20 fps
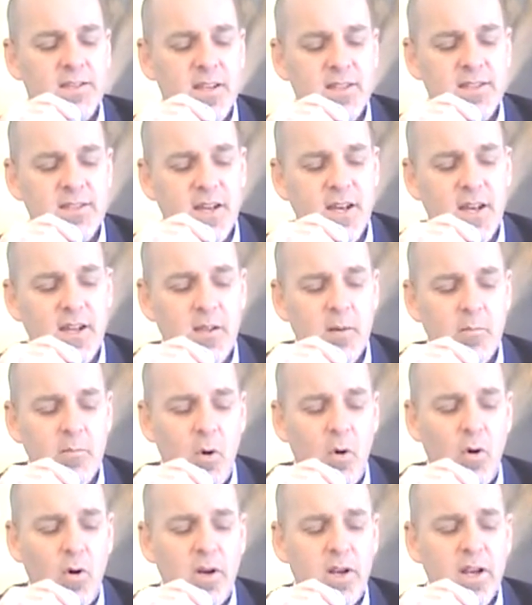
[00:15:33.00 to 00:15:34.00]
It says, And
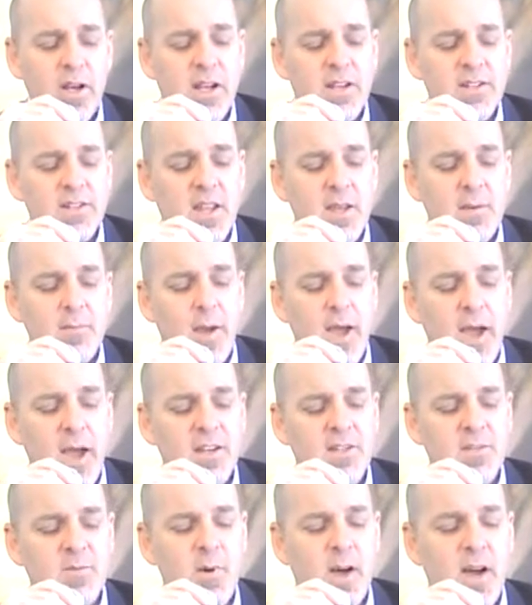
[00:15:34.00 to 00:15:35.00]
in the morning as they
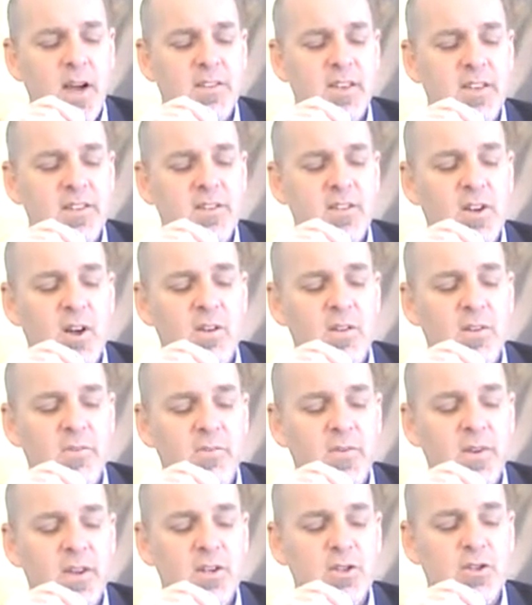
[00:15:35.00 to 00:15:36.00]
passed by, they
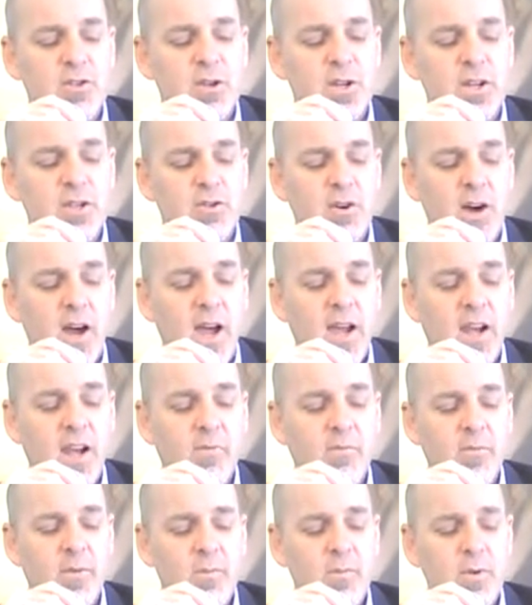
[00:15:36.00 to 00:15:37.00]
saw the fig tree
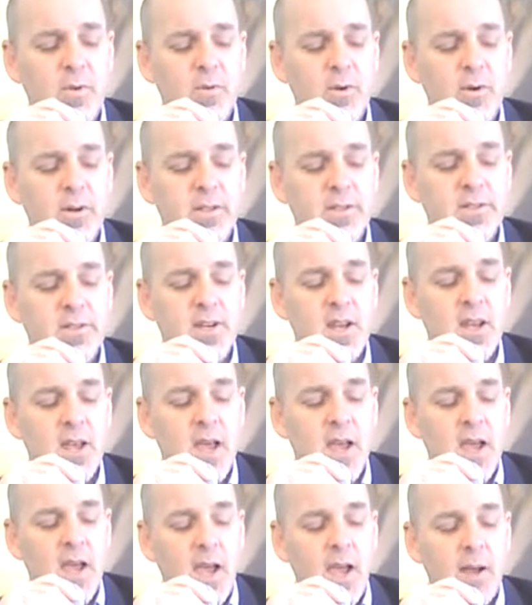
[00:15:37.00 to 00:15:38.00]
dried up from the
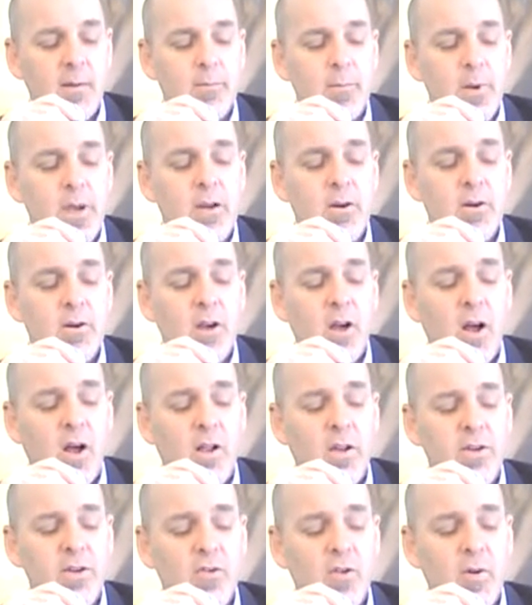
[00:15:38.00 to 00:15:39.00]
roots. And Peter,
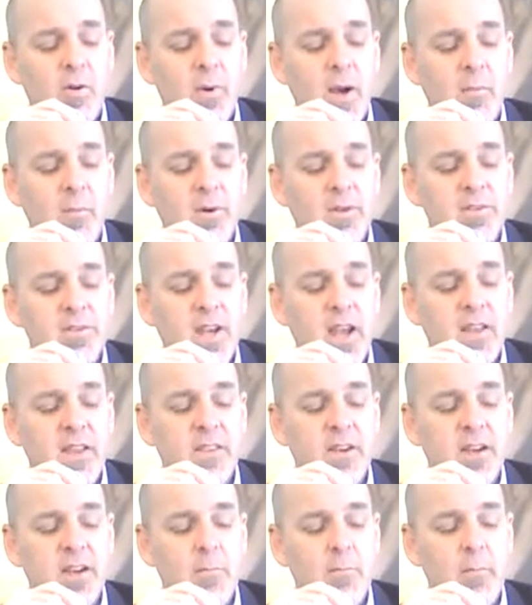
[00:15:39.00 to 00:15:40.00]
calling to remembrance,
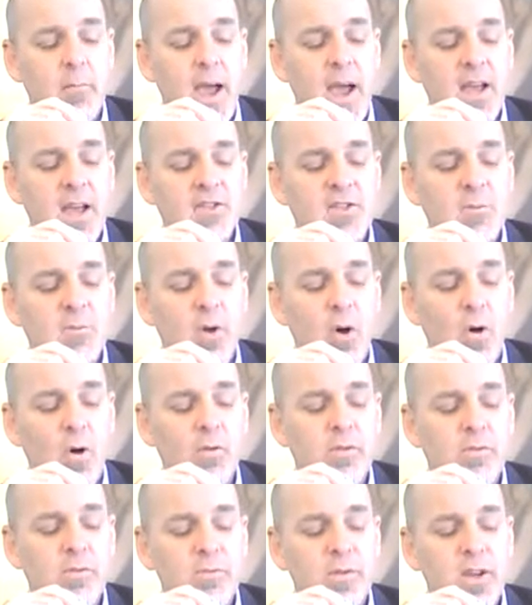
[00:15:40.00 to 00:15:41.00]
saith unto him, Master,
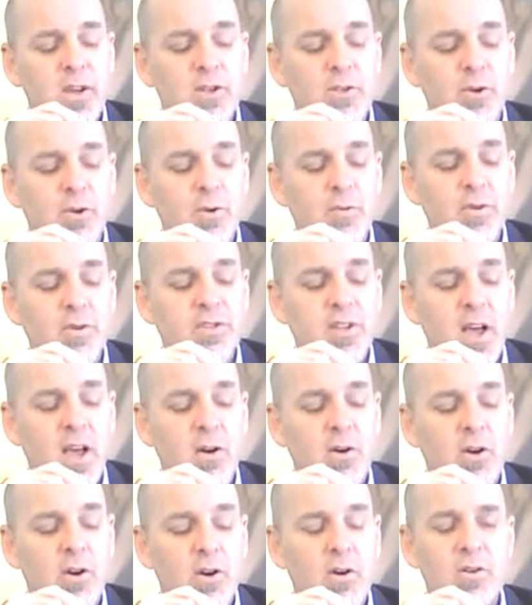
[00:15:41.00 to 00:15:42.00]
behold, the fig tree
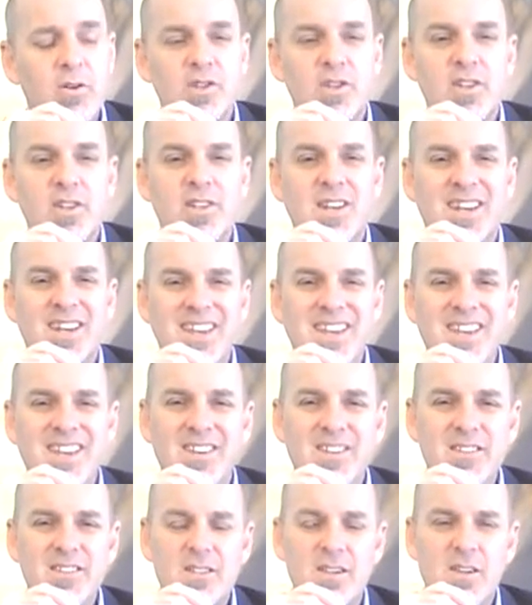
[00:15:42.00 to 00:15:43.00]
which thou cursest
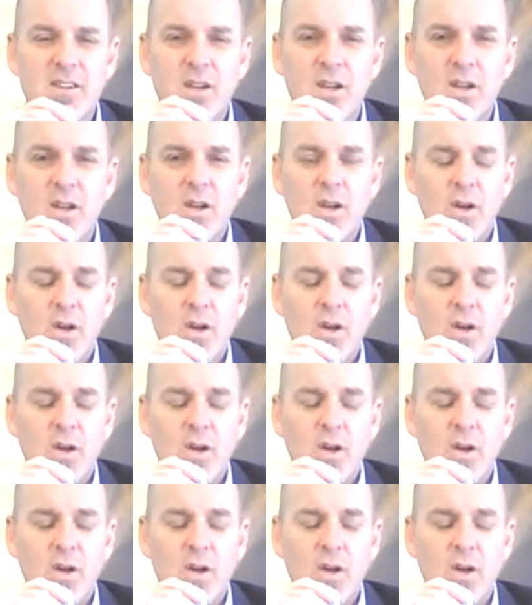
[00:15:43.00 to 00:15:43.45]
is